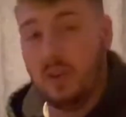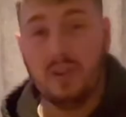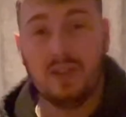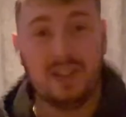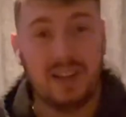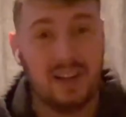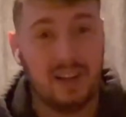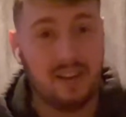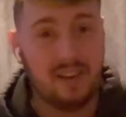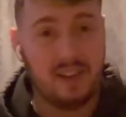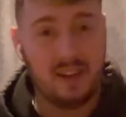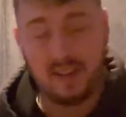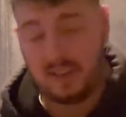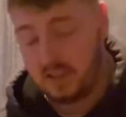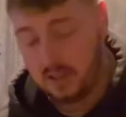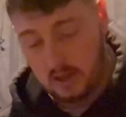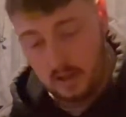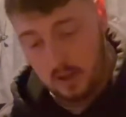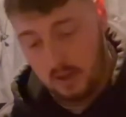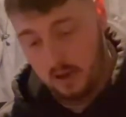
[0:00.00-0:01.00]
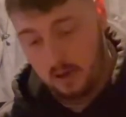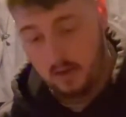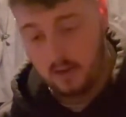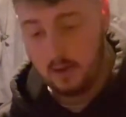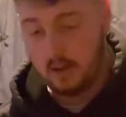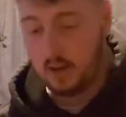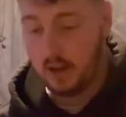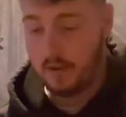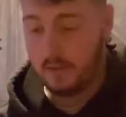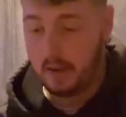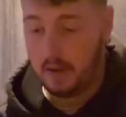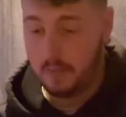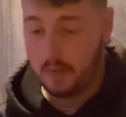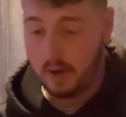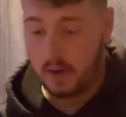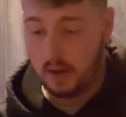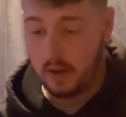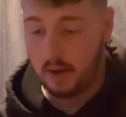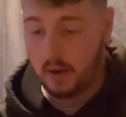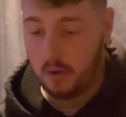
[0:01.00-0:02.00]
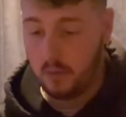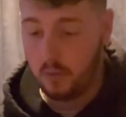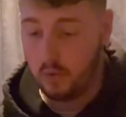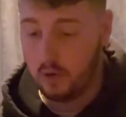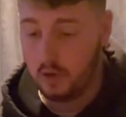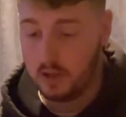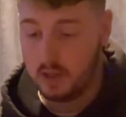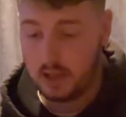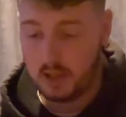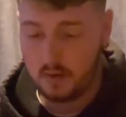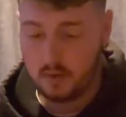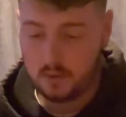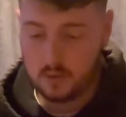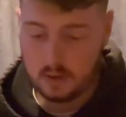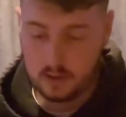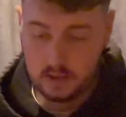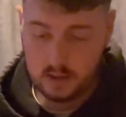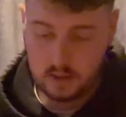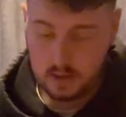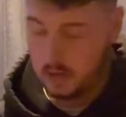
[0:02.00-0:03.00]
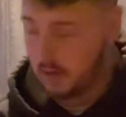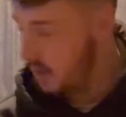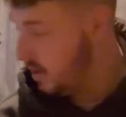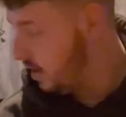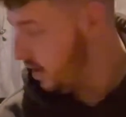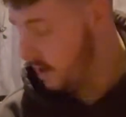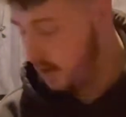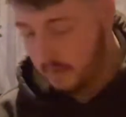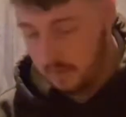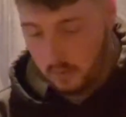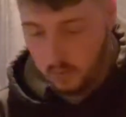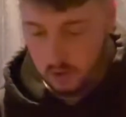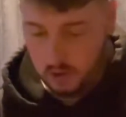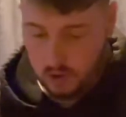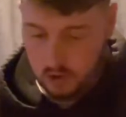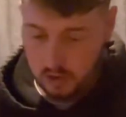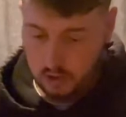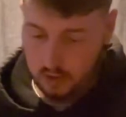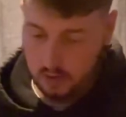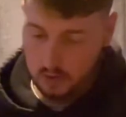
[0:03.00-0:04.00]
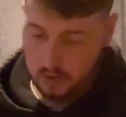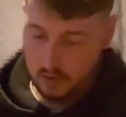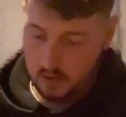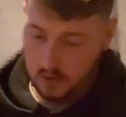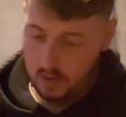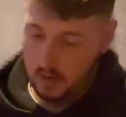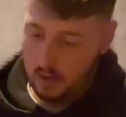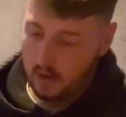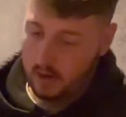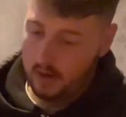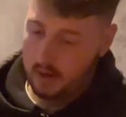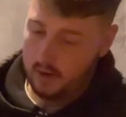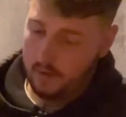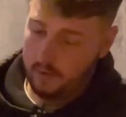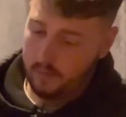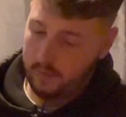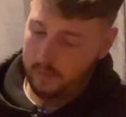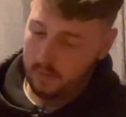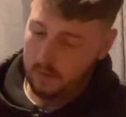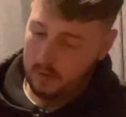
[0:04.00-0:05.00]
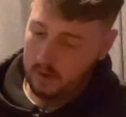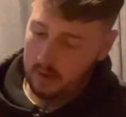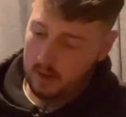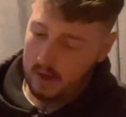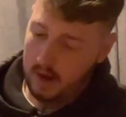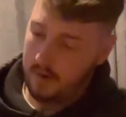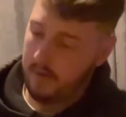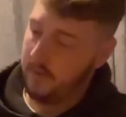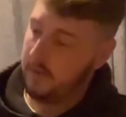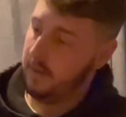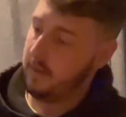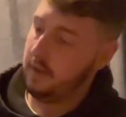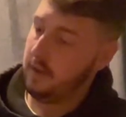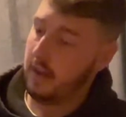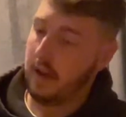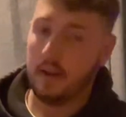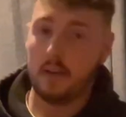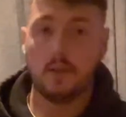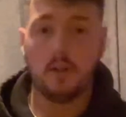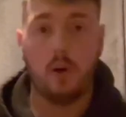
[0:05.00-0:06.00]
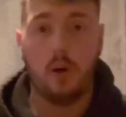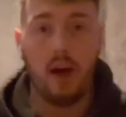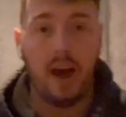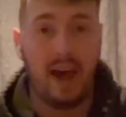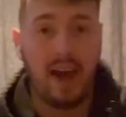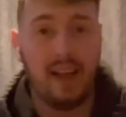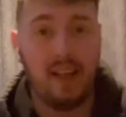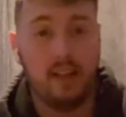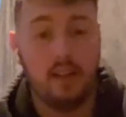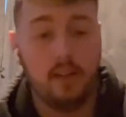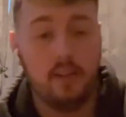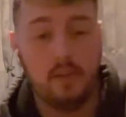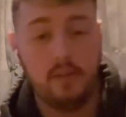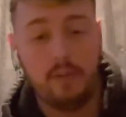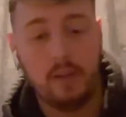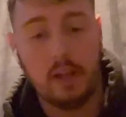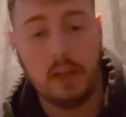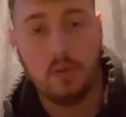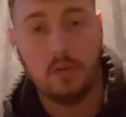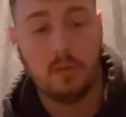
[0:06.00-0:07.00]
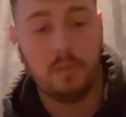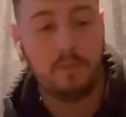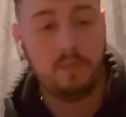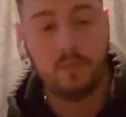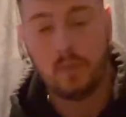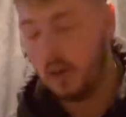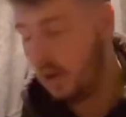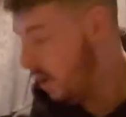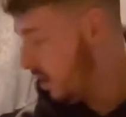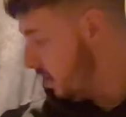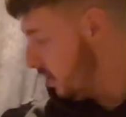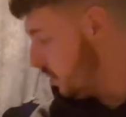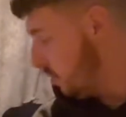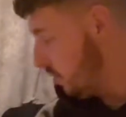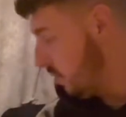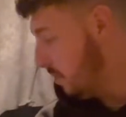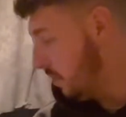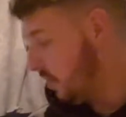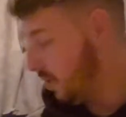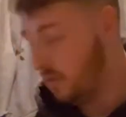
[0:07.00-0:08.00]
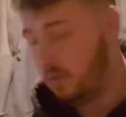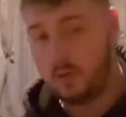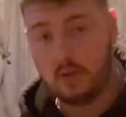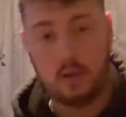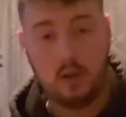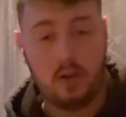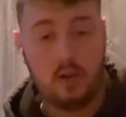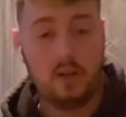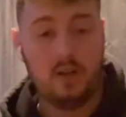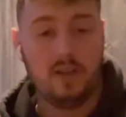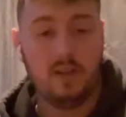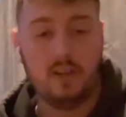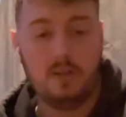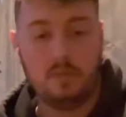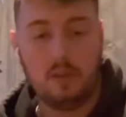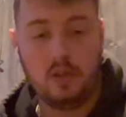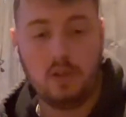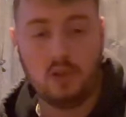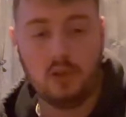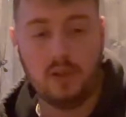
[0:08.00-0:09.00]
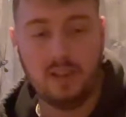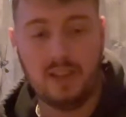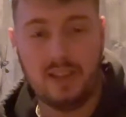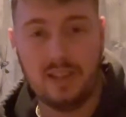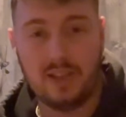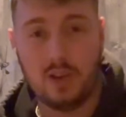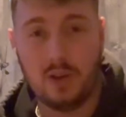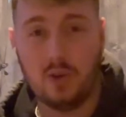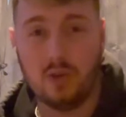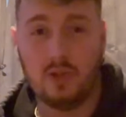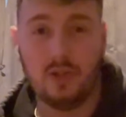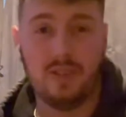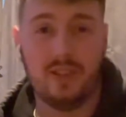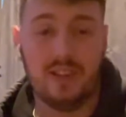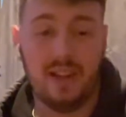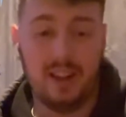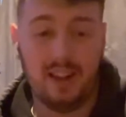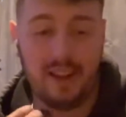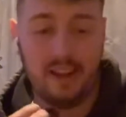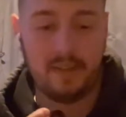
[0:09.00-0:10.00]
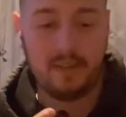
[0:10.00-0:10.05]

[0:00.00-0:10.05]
side of things. I can't get my words out. We should have lettering, yeah, so L for this one. So what we're going to do is make sure that this goes onto the left